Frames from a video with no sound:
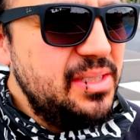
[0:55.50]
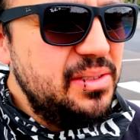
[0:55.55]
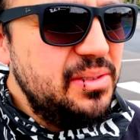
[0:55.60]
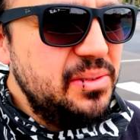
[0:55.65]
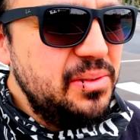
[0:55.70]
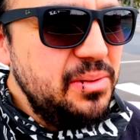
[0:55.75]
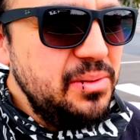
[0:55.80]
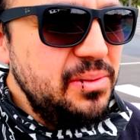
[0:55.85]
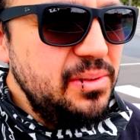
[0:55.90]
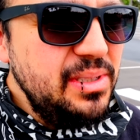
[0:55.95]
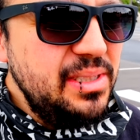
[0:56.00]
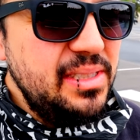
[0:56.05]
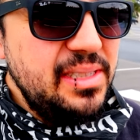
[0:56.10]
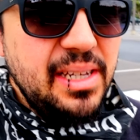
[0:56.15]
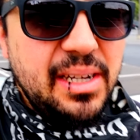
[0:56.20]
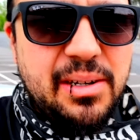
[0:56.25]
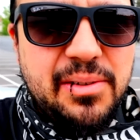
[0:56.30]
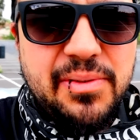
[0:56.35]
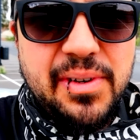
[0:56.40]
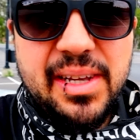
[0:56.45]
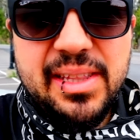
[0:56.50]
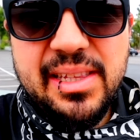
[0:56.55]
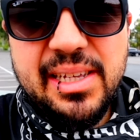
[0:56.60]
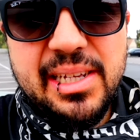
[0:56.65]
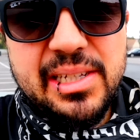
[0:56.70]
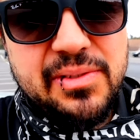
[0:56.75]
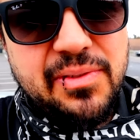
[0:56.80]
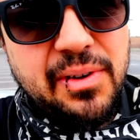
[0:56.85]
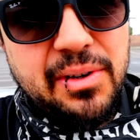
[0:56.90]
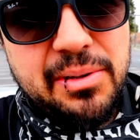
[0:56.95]
school itself, I
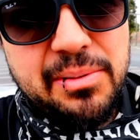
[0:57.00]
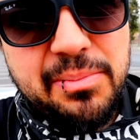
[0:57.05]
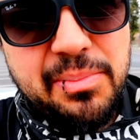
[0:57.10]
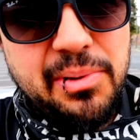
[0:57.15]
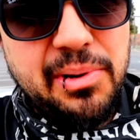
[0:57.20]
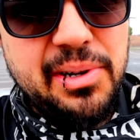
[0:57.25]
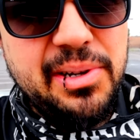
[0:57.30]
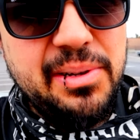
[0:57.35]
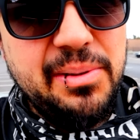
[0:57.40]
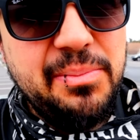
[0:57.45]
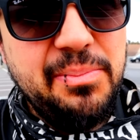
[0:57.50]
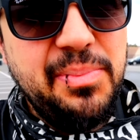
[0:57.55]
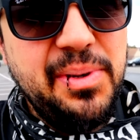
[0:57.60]
think, is very important,